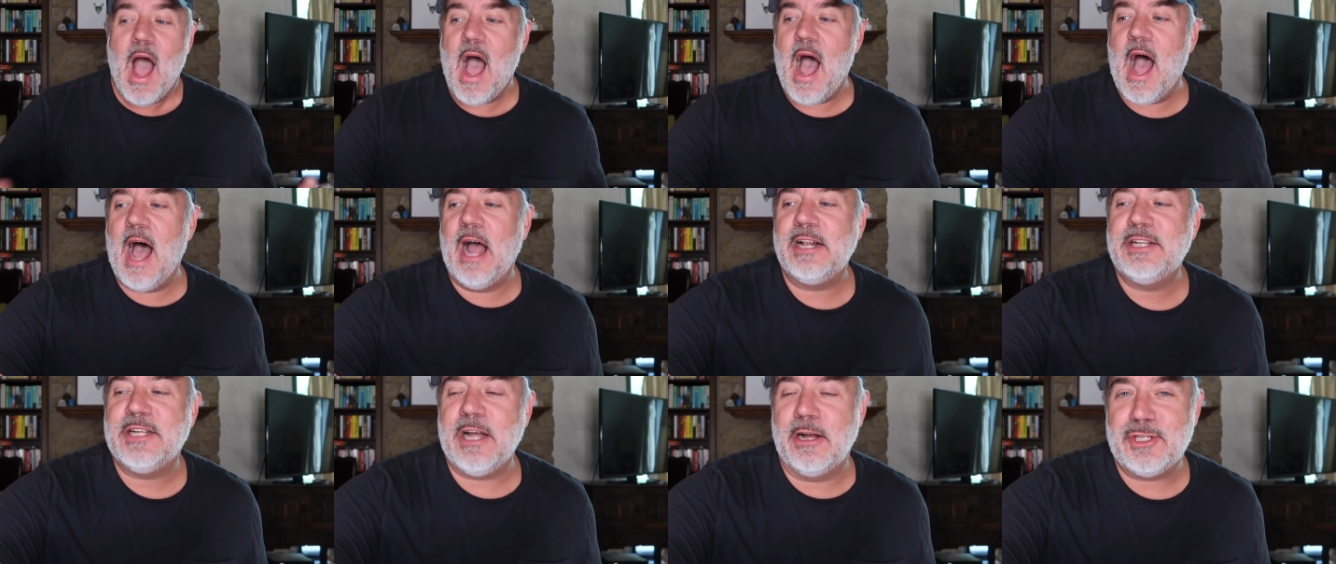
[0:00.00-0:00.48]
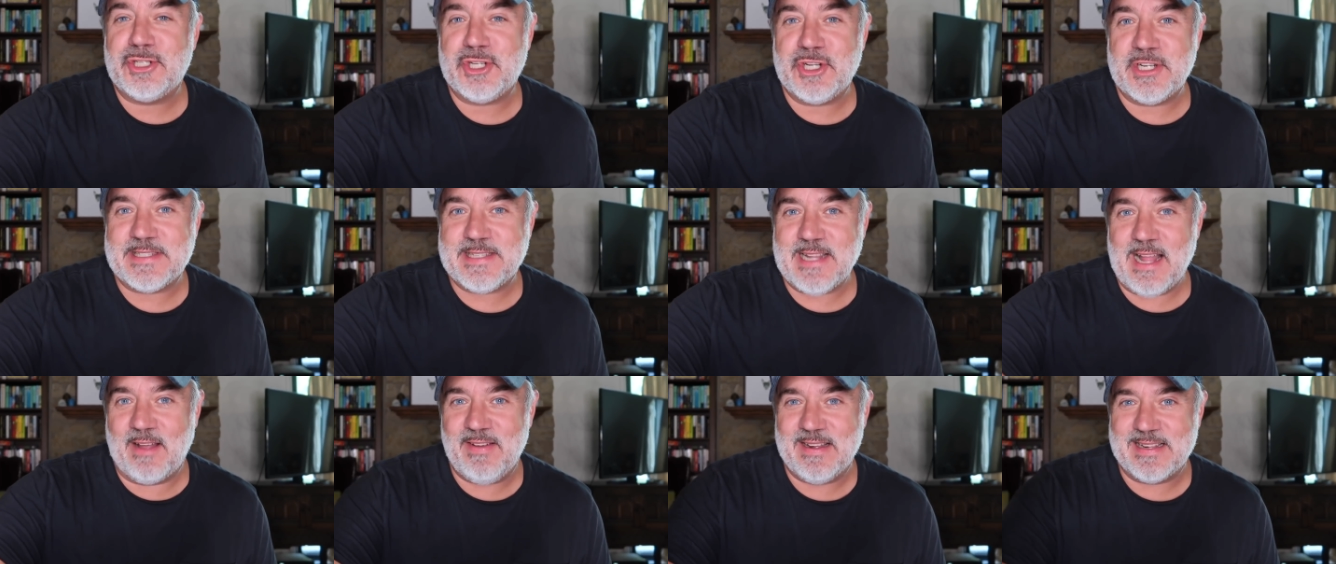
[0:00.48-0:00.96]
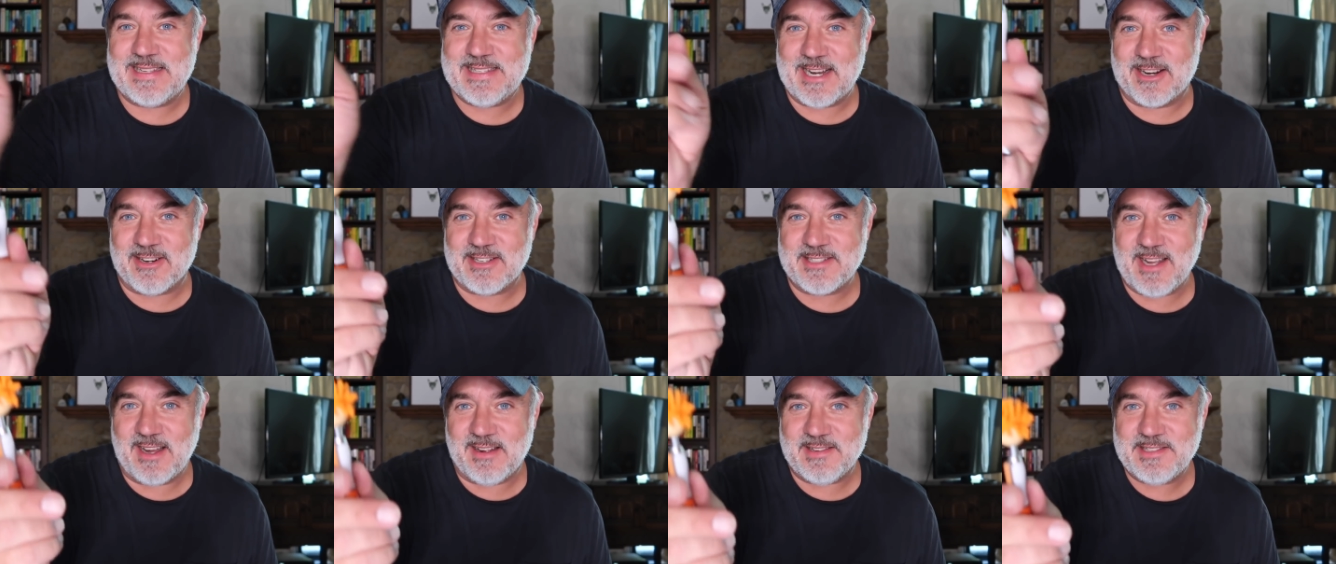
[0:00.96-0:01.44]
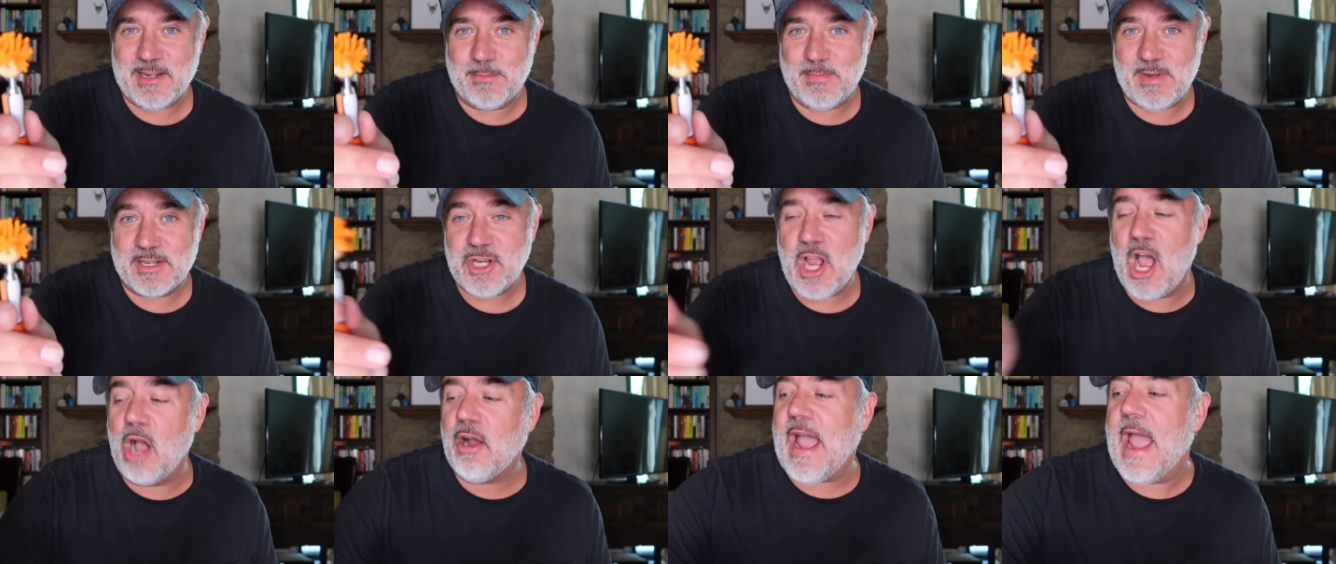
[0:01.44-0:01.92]
uh, don't you just love his hairstyle so
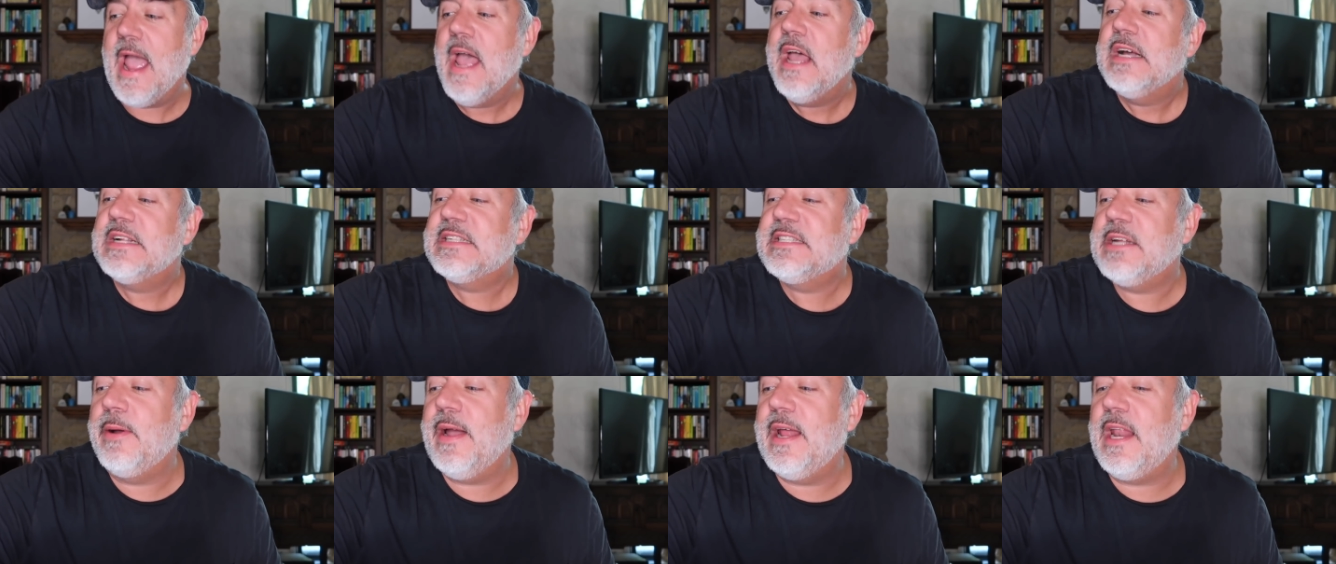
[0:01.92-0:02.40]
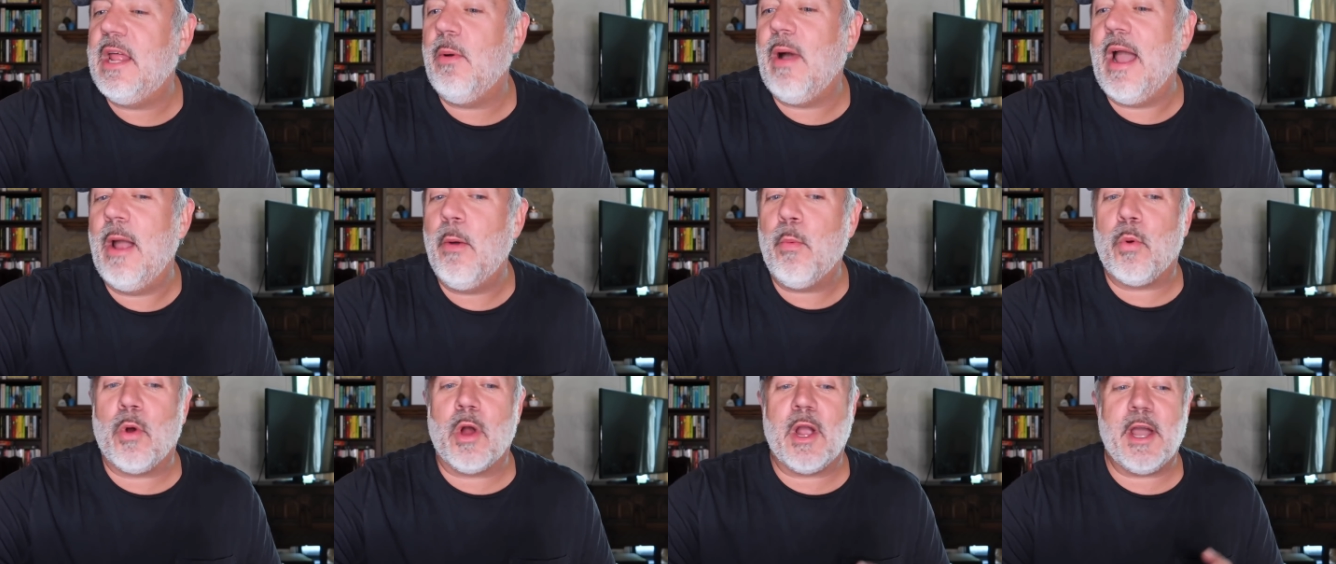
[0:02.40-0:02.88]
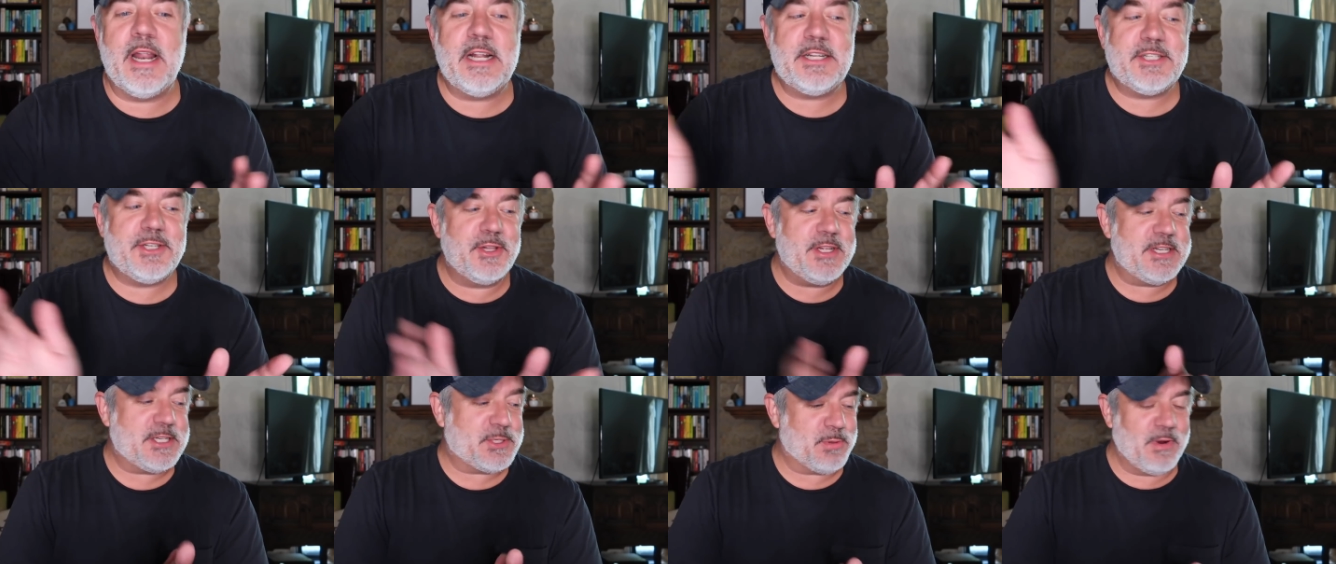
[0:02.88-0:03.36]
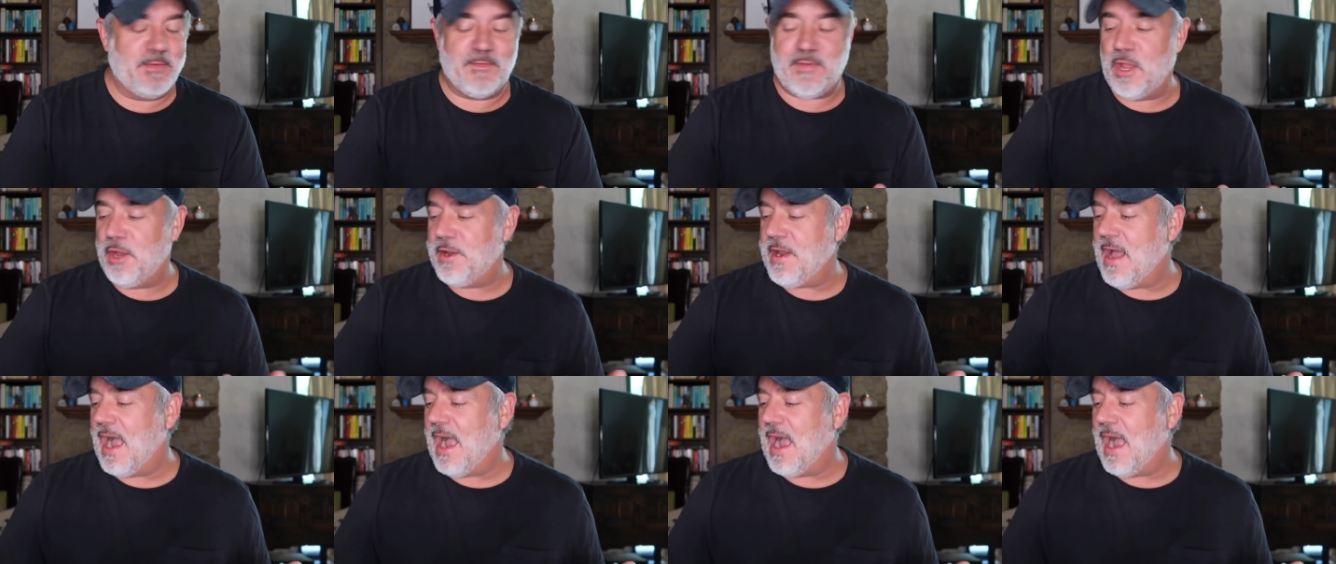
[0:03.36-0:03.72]
much? Okay, so anyway, we're gonna do this review.